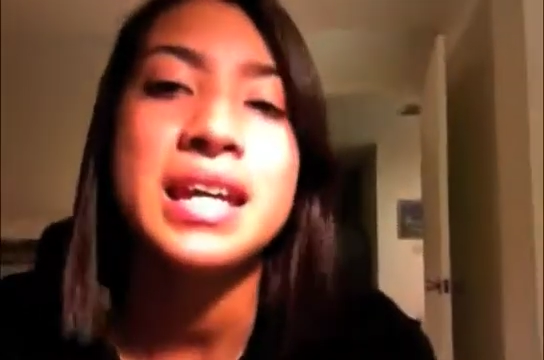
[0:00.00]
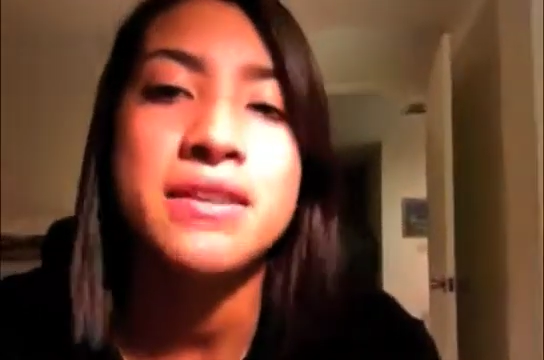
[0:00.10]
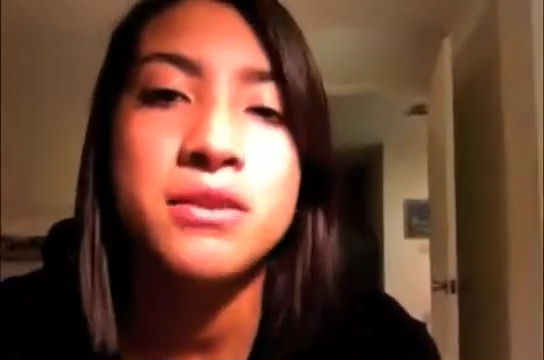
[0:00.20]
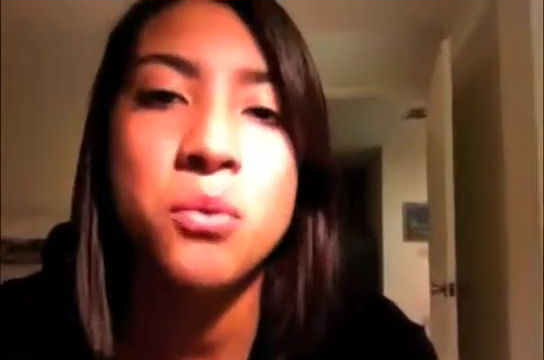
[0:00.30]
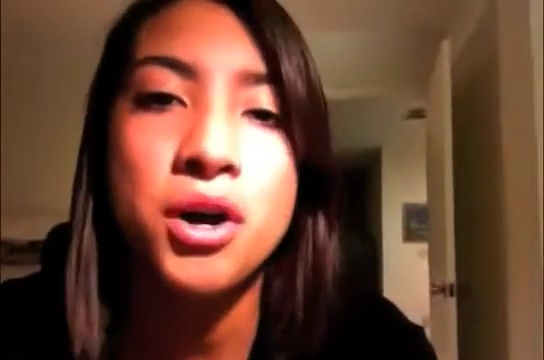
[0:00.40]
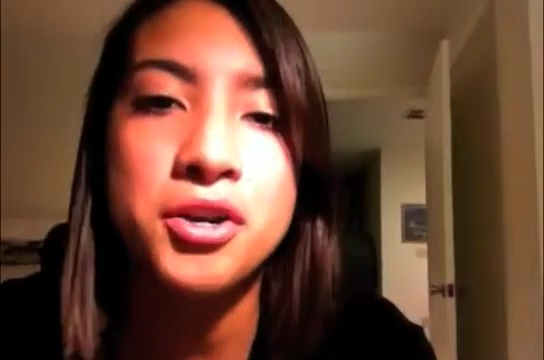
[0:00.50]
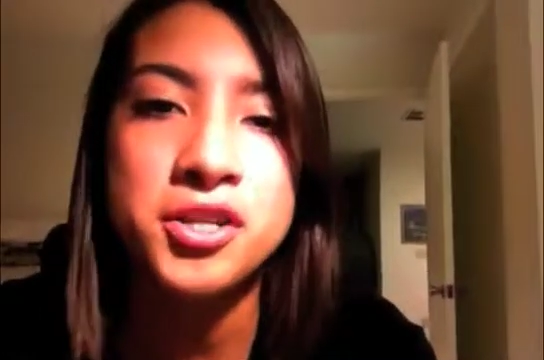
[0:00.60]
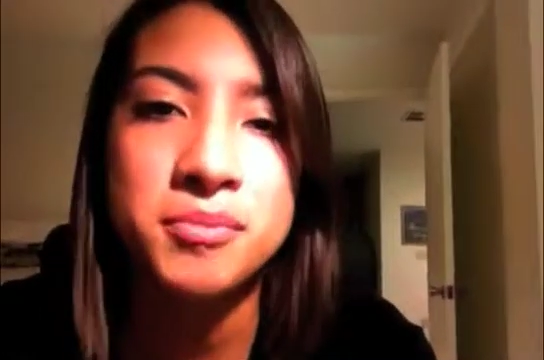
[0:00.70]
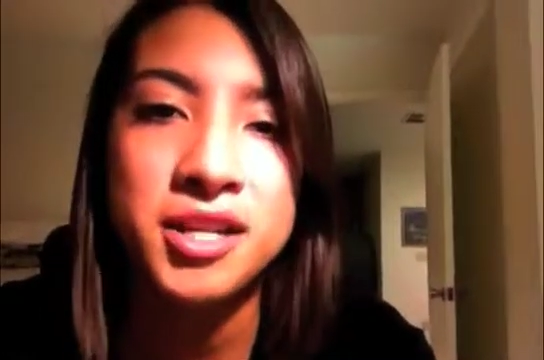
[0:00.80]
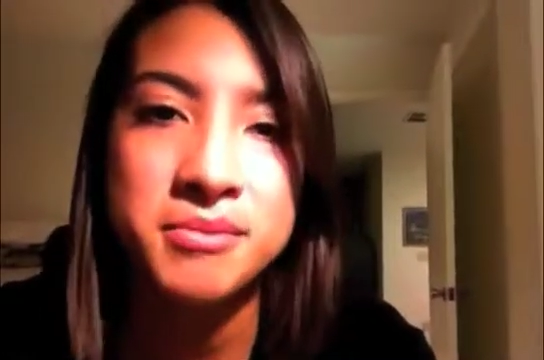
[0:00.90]
the water
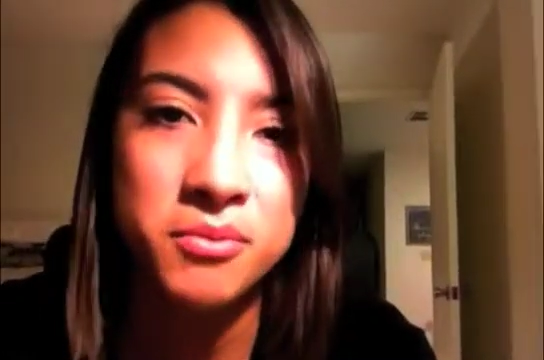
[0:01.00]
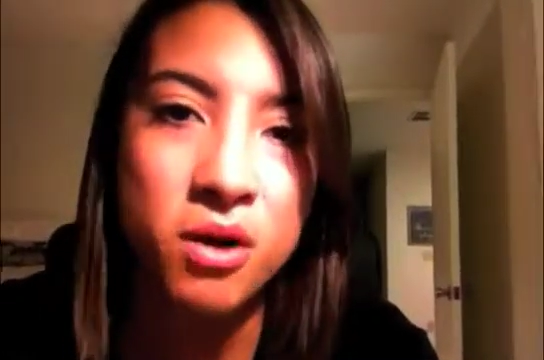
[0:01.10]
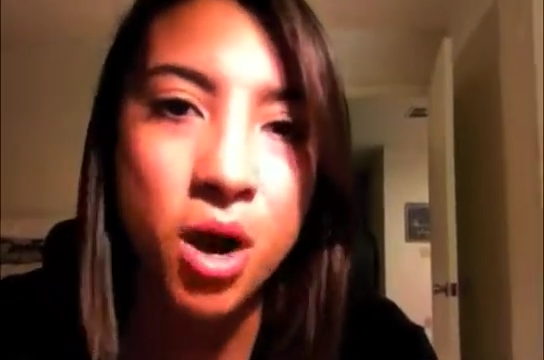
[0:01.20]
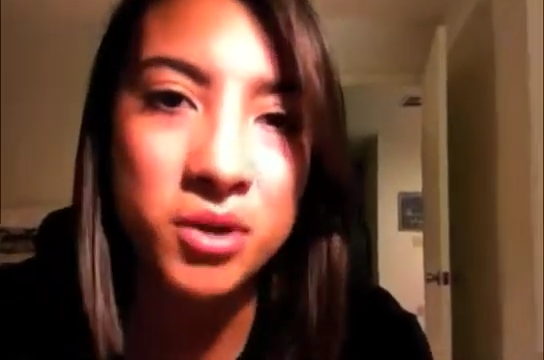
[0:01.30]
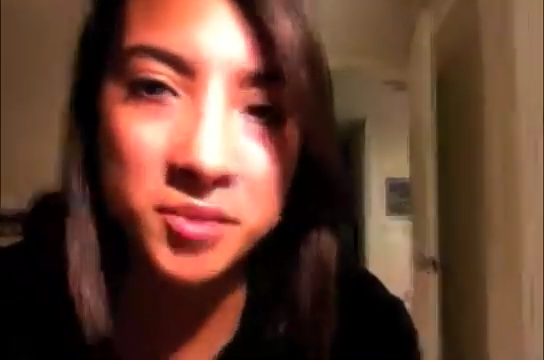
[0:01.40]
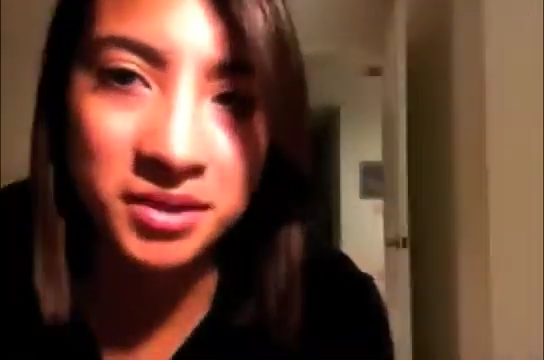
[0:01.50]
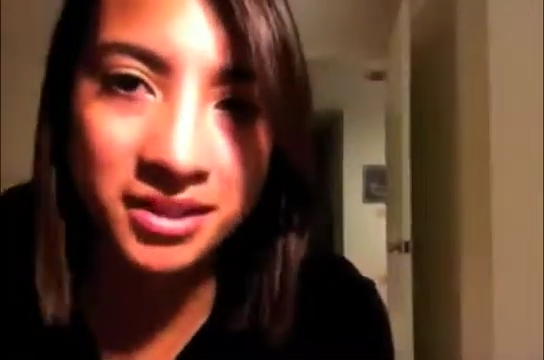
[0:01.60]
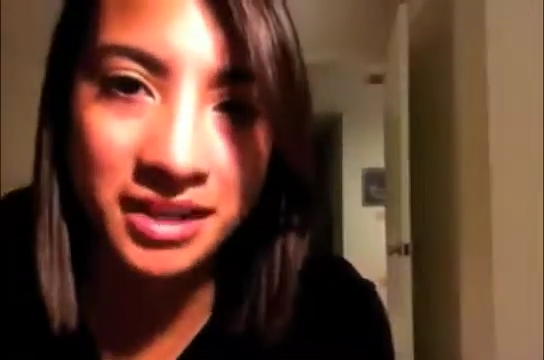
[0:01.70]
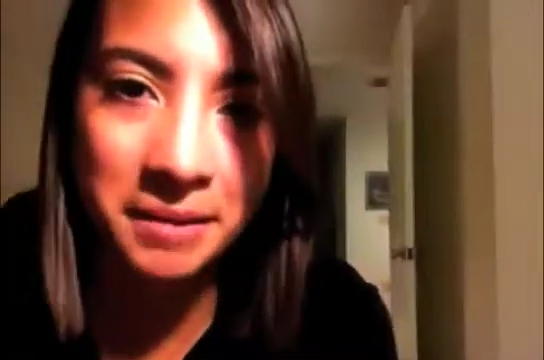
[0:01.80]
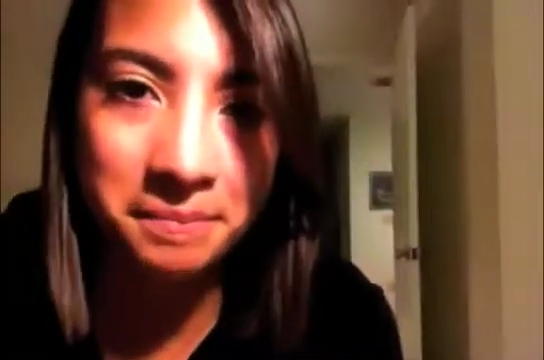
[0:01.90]
displacement will always be the
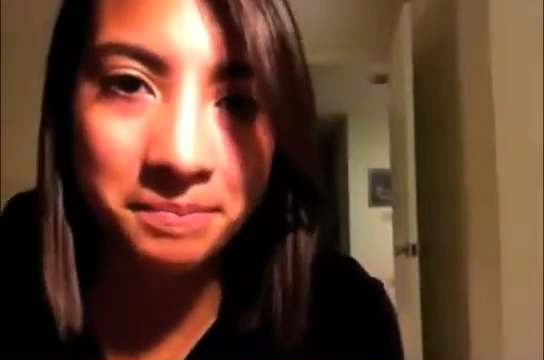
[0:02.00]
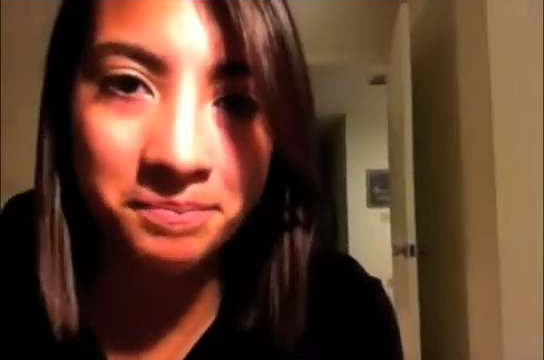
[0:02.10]
same.